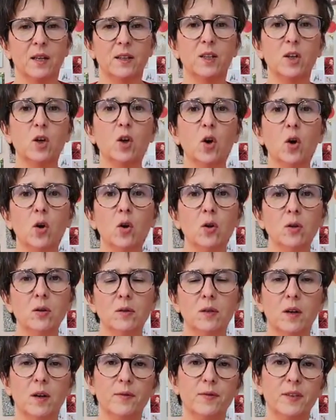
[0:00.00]
The
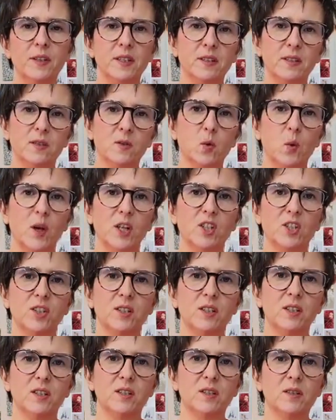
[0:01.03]
goal of this
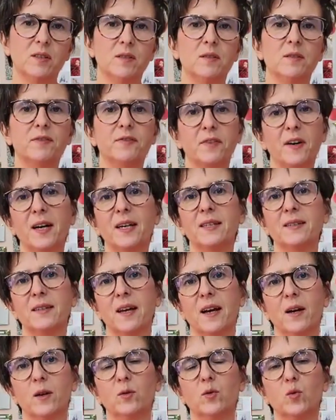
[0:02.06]
question is find
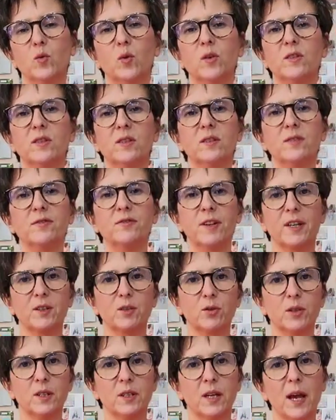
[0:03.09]
out what is the
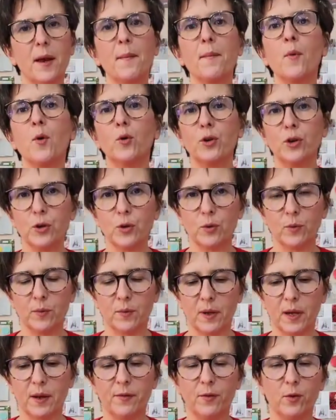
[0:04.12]
factory
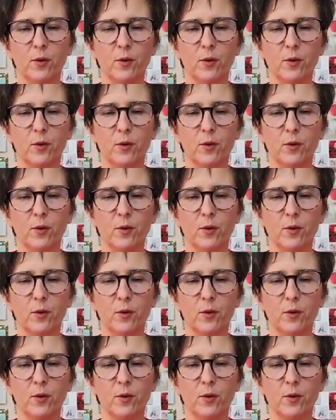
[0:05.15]
MOQ.